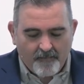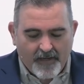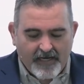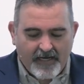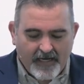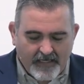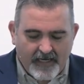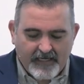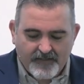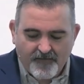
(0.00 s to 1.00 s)
by a
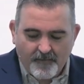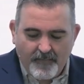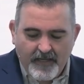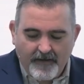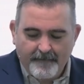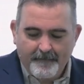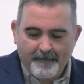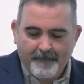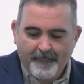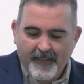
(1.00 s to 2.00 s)
nutcase, for me,
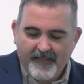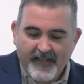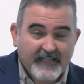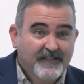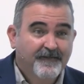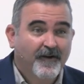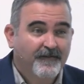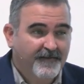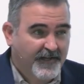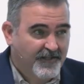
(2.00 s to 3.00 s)
that's
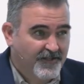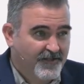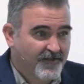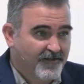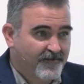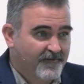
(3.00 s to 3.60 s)
far-fetched.